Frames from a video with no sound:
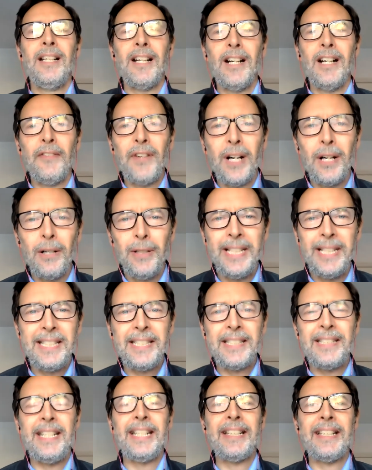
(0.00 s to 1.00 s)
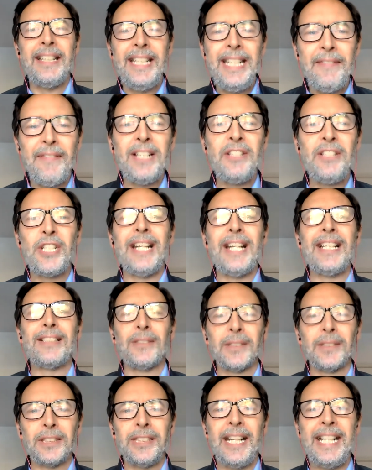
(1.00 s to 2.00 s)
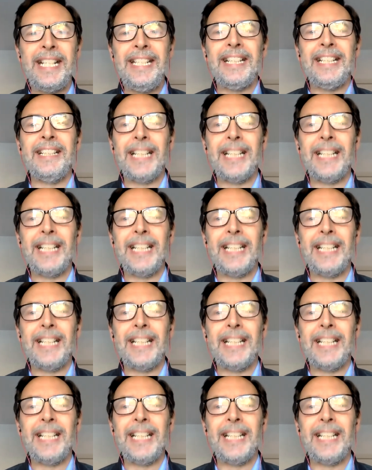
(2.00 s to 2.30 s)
of holistic evangelical training